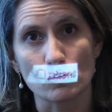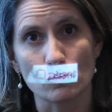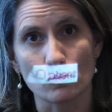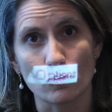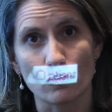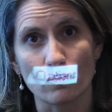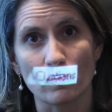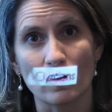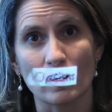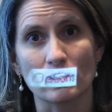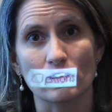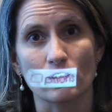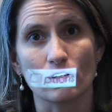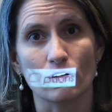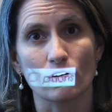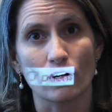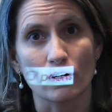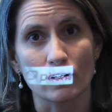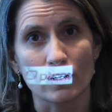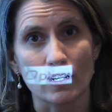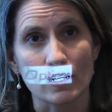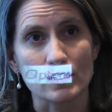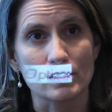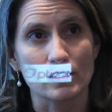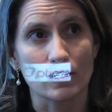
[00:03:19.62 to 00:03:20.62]
from the fact there are
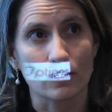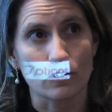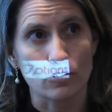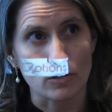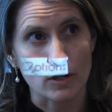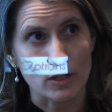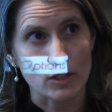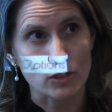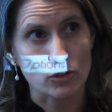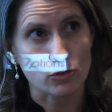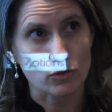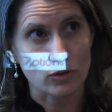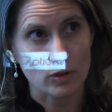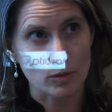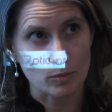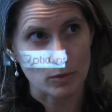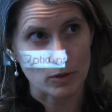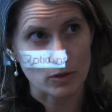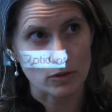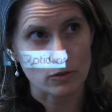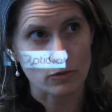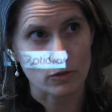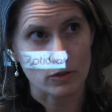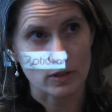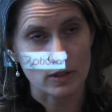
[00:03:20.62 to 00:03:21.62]
not standardized
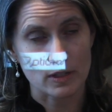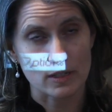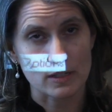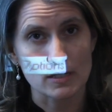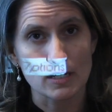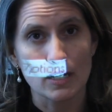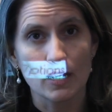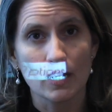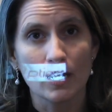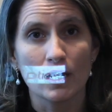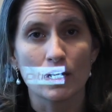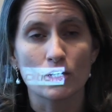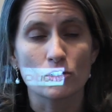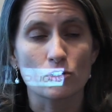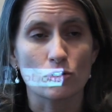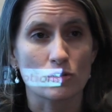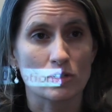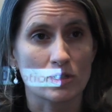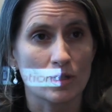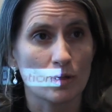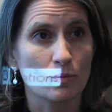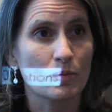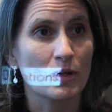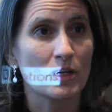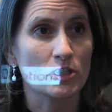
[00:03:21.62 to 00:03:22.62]
treatments for this. So
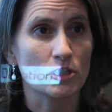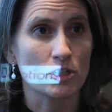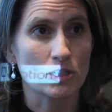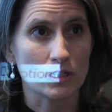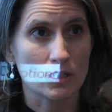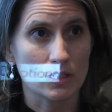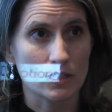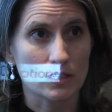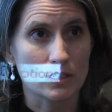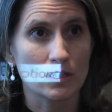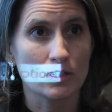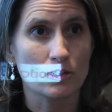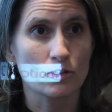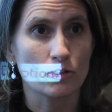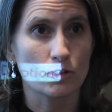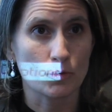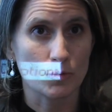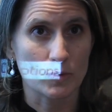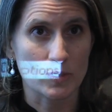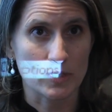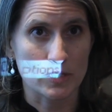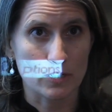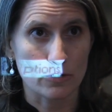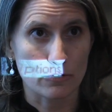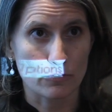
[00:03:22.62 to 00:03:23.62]
some patients continue to
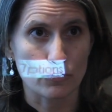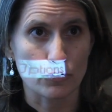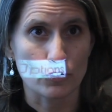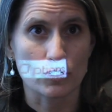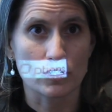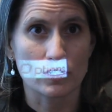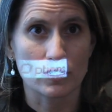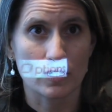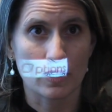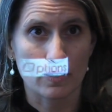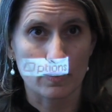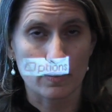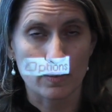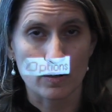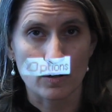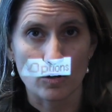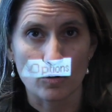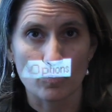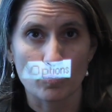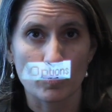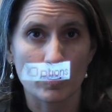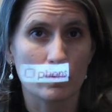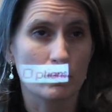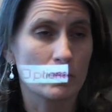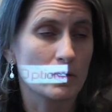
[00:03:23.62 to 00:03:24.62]
receive first-line
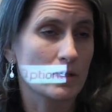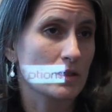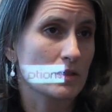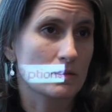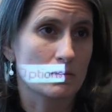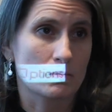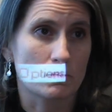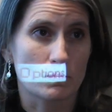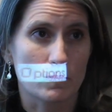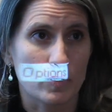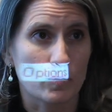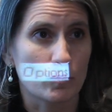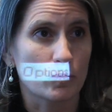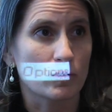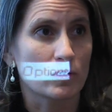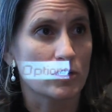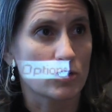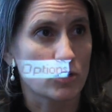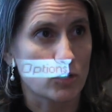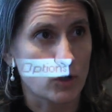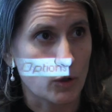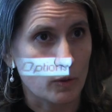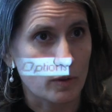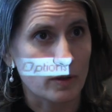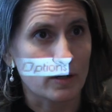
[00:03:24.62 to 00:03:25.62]
therapy because people
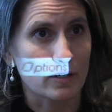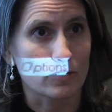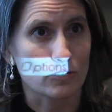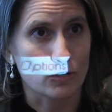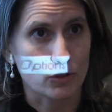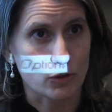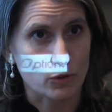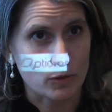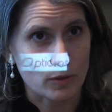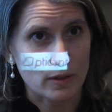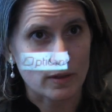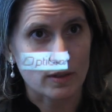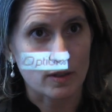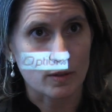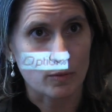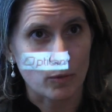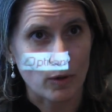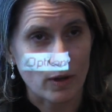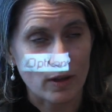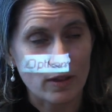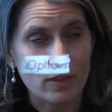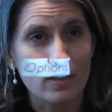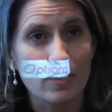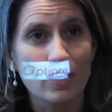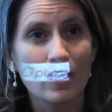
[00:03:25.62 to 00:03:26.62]
didn't know what else to treat them
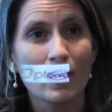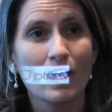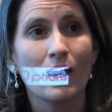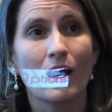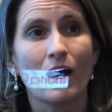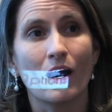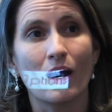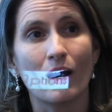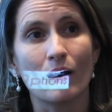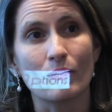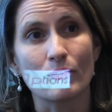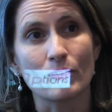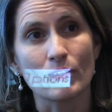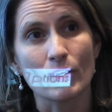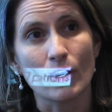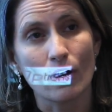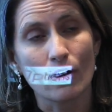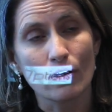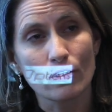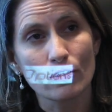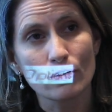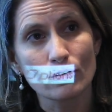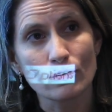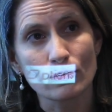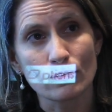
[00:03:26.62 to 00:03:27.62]
with. The
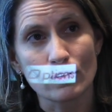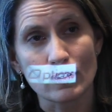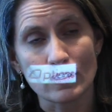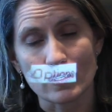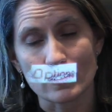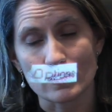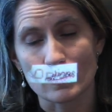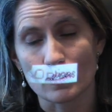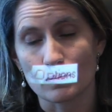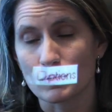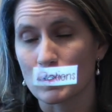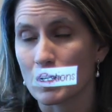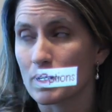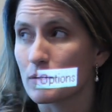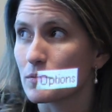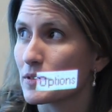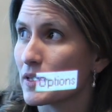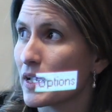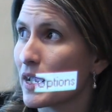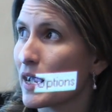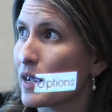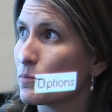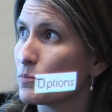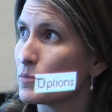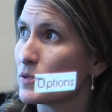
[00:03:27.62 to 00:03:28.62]
other thing that sometimes
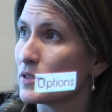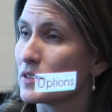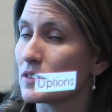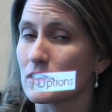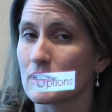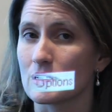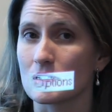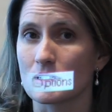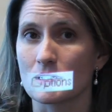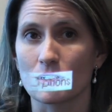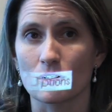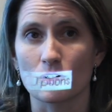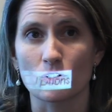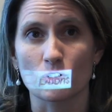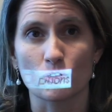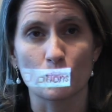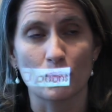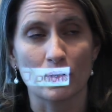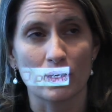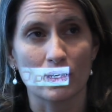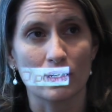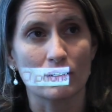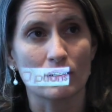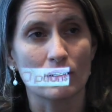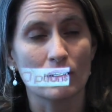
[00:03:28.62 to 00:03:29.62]
happens is there's
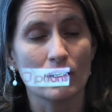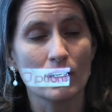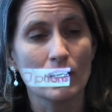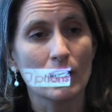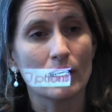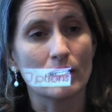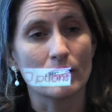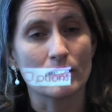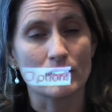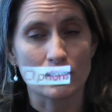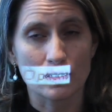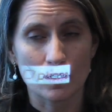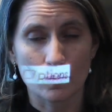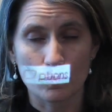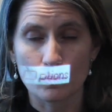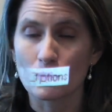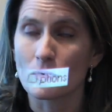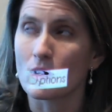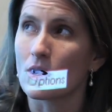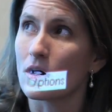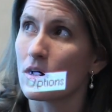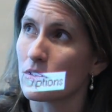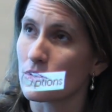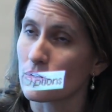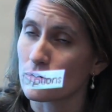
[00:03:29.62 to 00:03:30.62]
been, in some
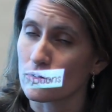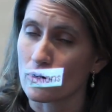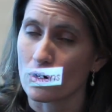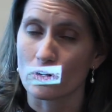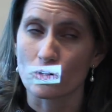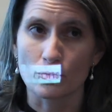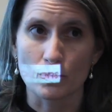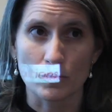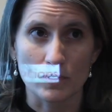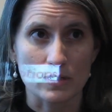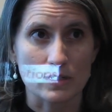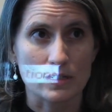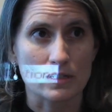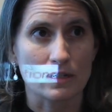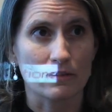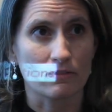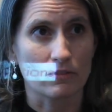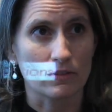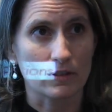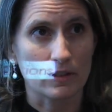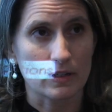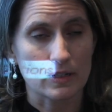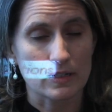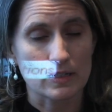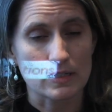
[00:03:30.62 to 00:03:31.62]
other autoimmune
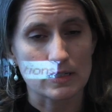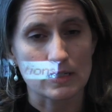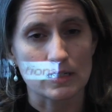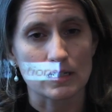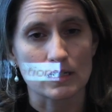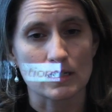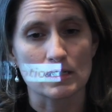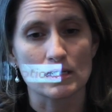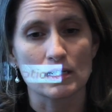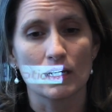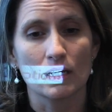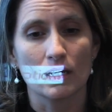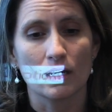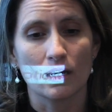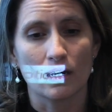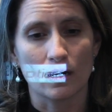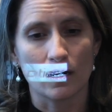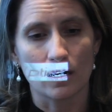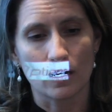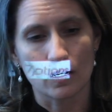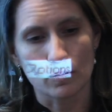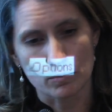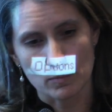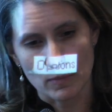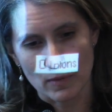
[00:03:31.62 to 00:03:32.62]
encephalitises,
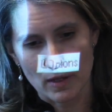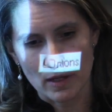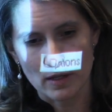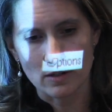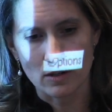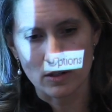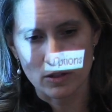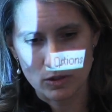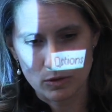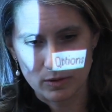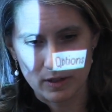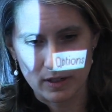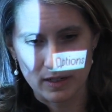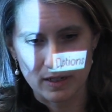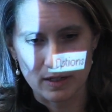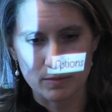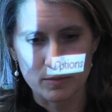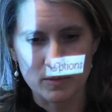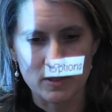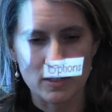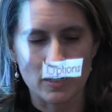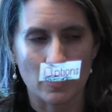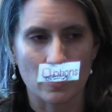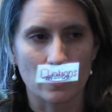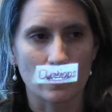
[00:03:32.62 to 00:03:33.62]
and also in
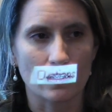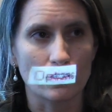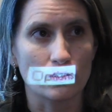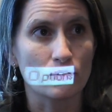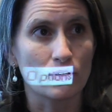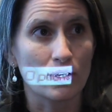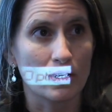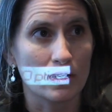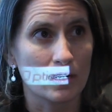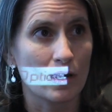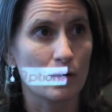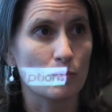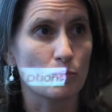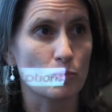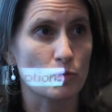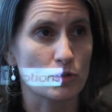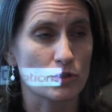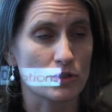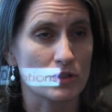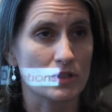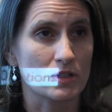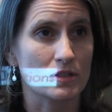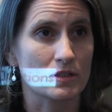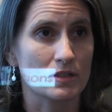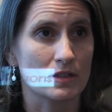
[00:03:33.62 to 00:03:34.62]
NMDA, you can have
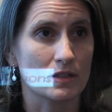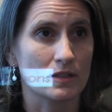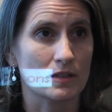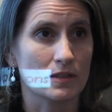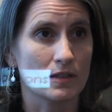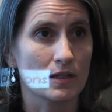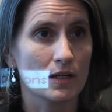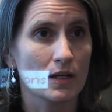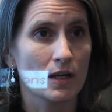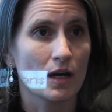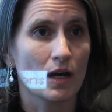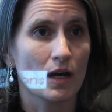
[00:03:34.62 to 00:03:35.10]
persistent